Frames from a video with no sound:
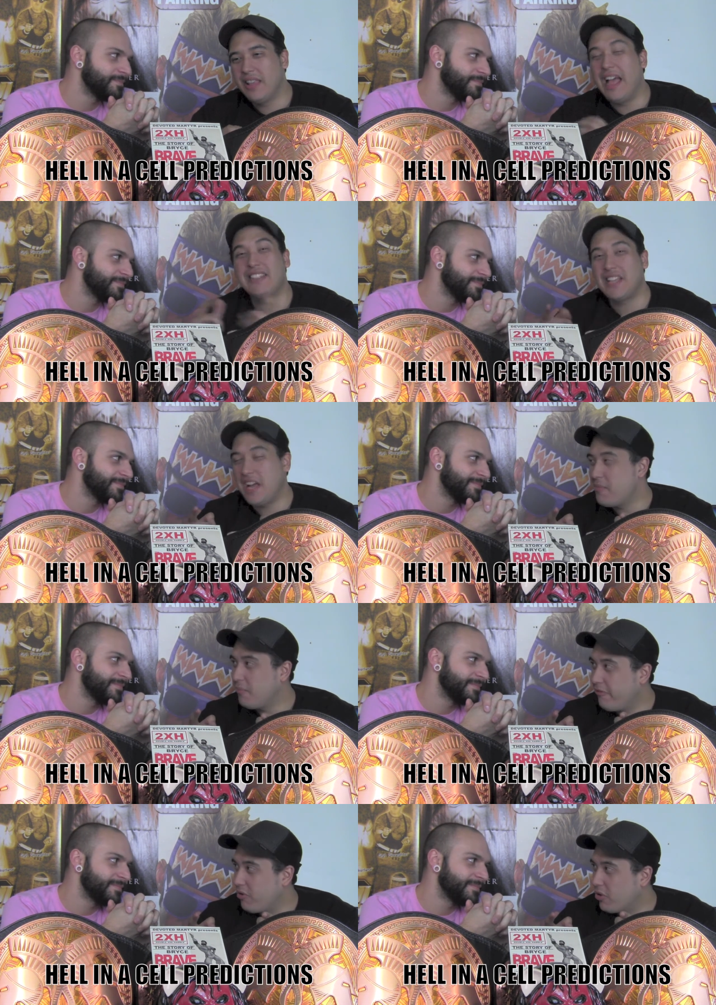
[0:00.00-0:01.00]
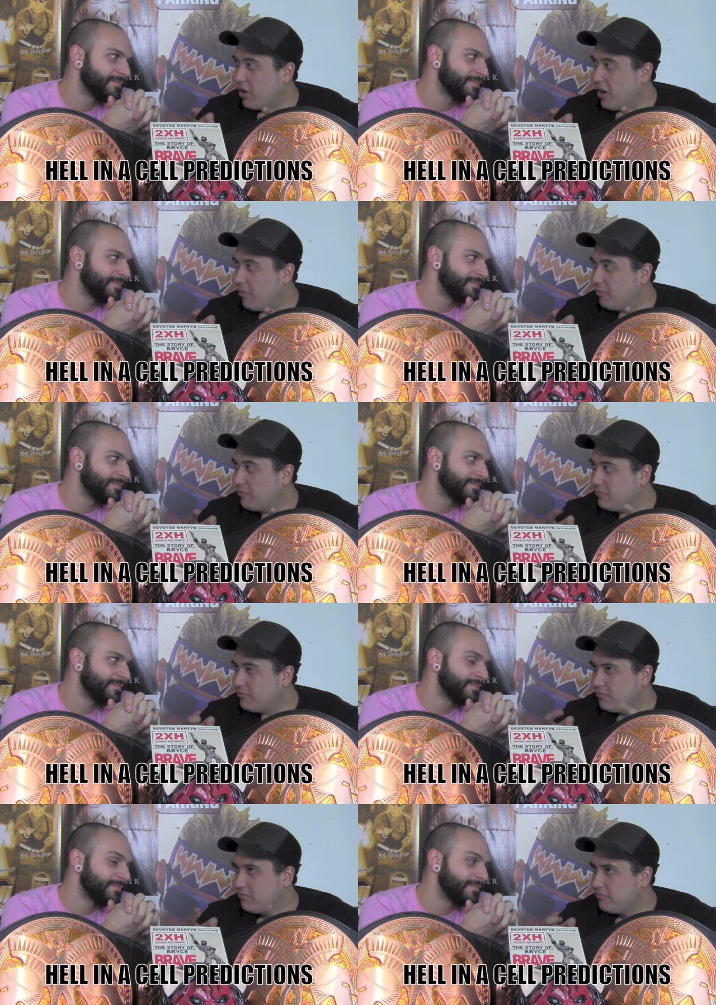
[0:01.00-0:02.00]
Speaker 1: Last time for um,
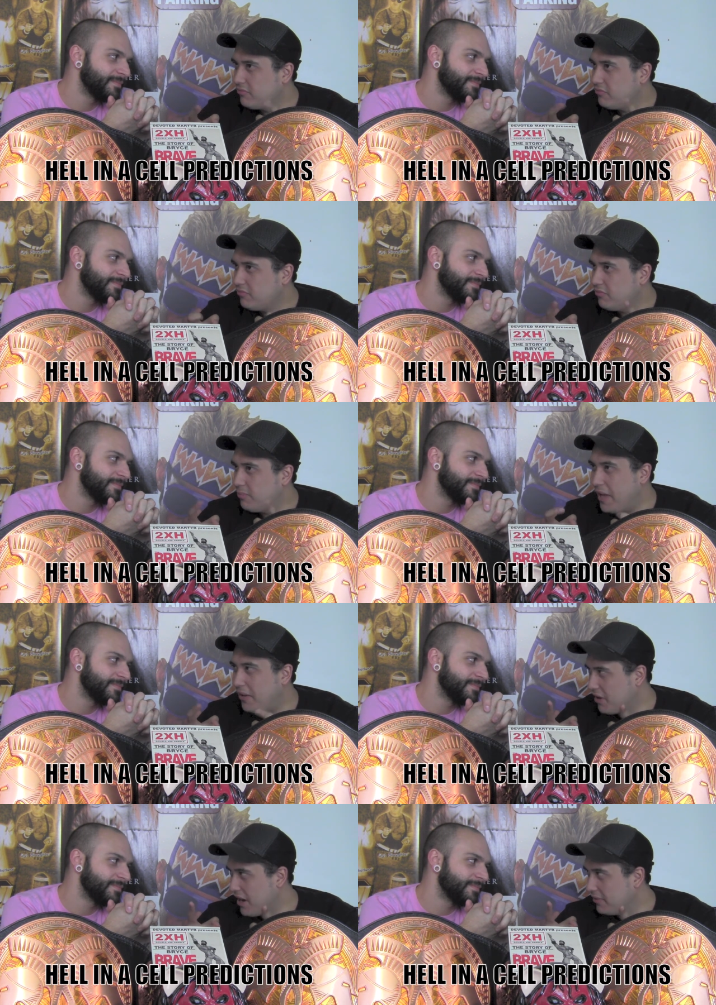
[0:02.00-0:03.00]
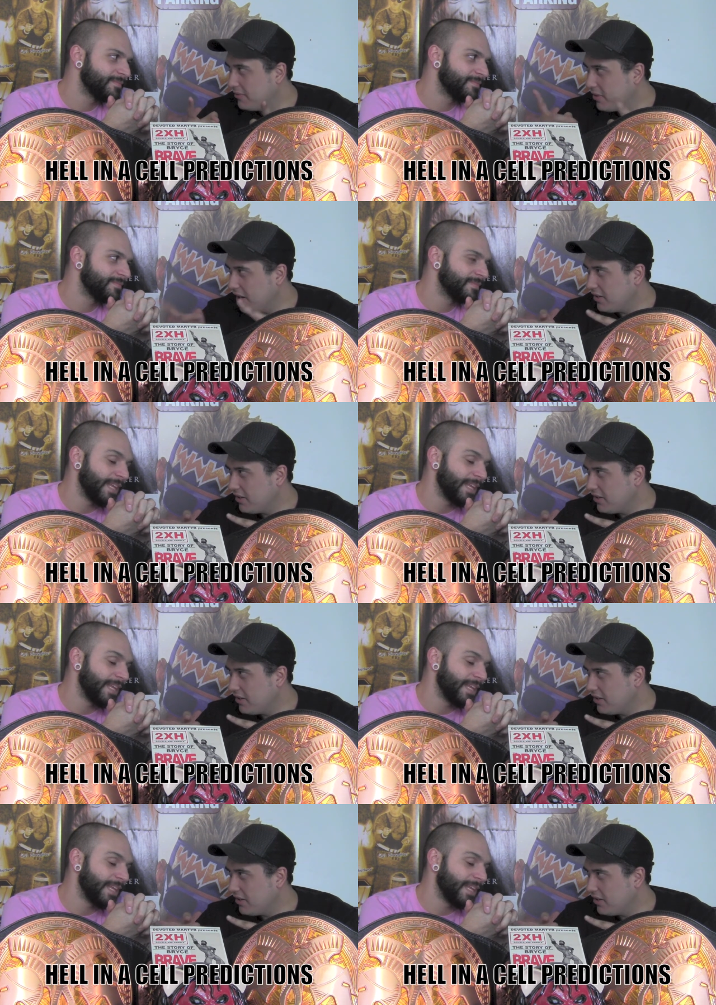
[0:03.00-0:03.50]
Battleground, right?